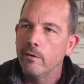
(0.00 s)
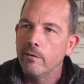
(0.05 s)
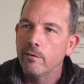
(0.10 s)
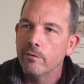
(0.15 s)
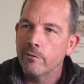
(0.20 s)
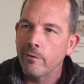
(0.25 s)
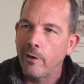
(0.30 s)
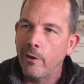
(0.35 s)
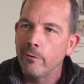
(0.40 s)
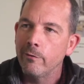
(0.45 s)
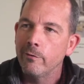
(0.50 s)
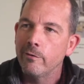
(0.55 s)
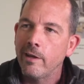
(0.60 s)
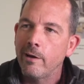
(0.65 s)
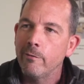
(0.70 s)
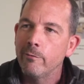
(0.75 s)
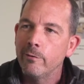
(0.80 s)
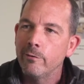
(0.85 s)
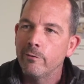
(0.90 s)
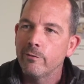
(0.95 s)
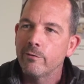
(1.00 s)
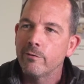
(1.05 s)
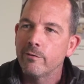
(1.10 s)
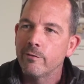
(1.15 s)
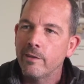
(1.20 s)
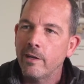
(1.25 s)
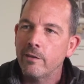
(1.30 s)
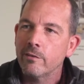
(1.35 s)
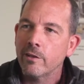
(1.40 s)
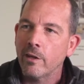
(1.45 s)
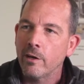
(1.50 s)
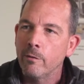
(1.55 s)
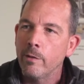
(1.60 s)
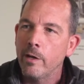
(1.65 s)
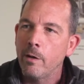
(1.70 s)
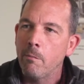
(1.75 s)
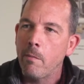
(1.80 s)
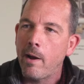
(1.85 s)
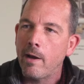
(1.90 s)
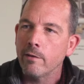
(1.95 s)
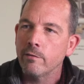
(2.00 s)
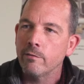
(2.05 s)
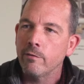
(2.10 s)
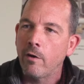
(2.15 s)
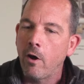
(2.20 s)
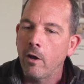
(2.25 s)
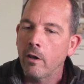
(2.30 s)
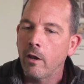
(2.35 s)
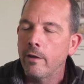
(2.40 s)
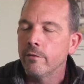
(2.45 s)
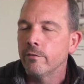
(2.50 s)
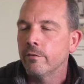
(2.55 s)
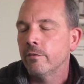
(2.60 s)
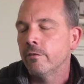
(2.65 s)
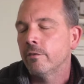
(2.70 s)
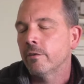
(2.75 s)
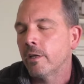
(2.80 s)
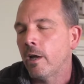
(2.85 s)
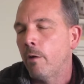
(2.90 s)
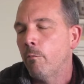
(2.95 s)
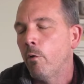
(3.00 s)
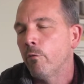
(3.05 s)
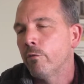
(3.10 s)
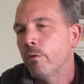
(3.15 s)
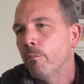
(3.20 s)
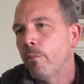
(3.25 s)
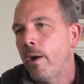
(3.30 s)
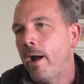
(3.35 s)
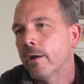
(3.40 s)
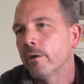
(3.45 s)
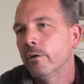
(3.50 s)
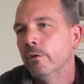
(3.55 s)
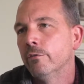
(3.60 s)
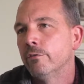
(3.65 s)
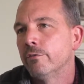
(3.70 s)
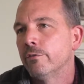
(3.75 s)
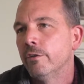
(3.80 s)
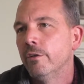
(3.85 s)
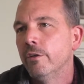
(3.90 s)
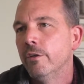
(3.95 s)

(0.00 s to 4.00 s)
So that's kind of been a massive highlight to come off the back of